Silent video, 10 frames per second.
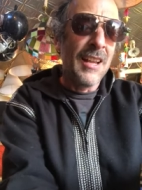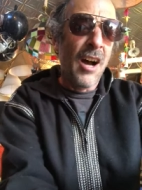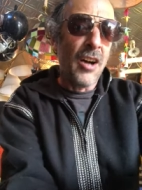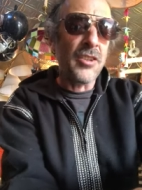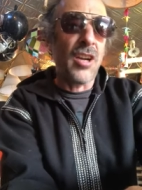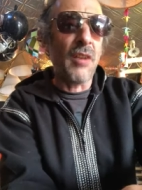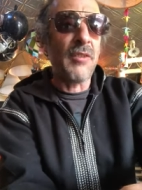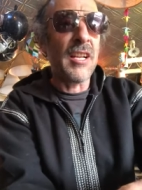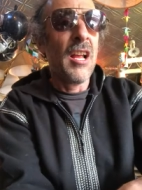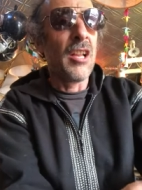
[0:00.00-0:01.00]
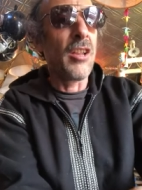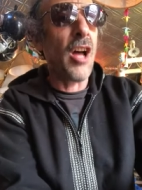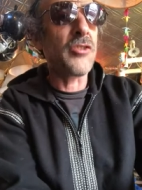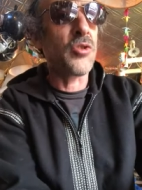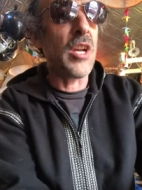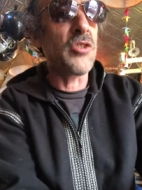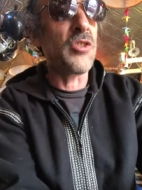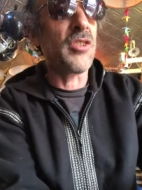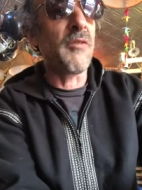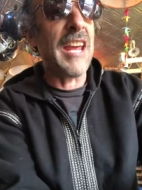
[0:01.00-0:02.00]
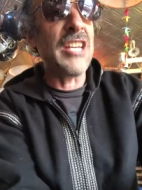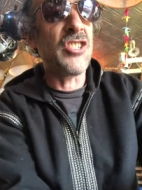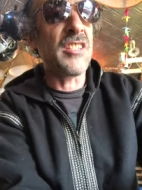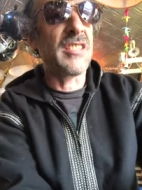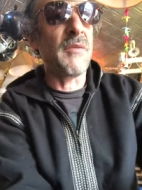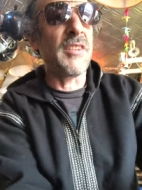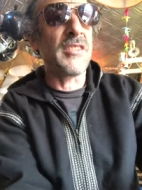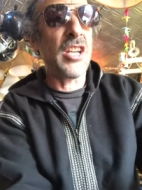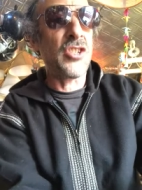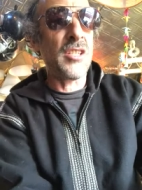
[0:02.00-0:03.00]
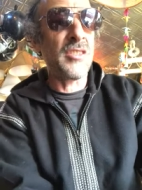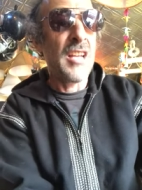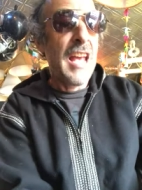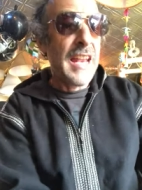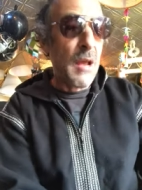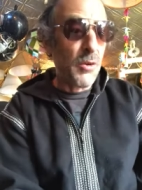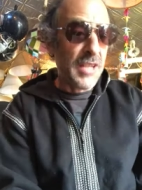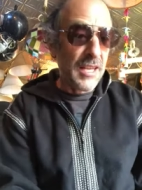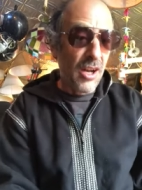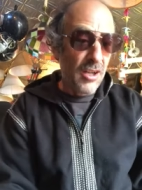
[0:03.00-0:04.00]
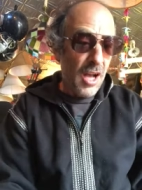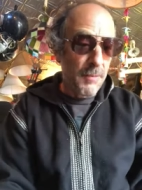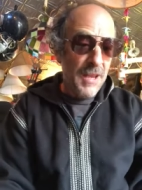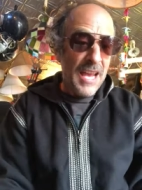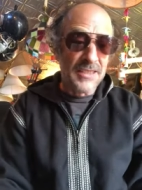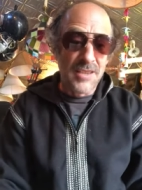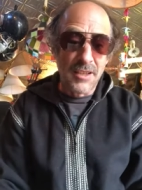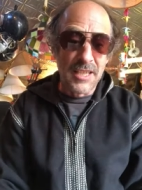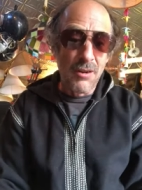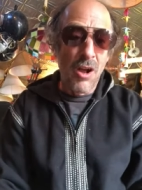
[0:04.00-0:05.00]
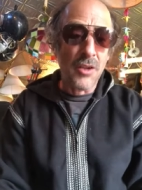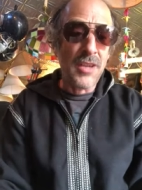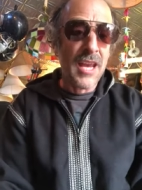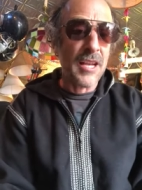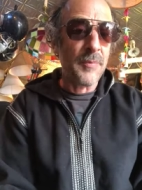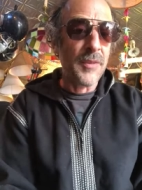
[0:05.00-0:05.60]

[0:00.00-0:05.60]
uncovering lost treasures of ancient civilizations, and I will get hung up and stuck here all day.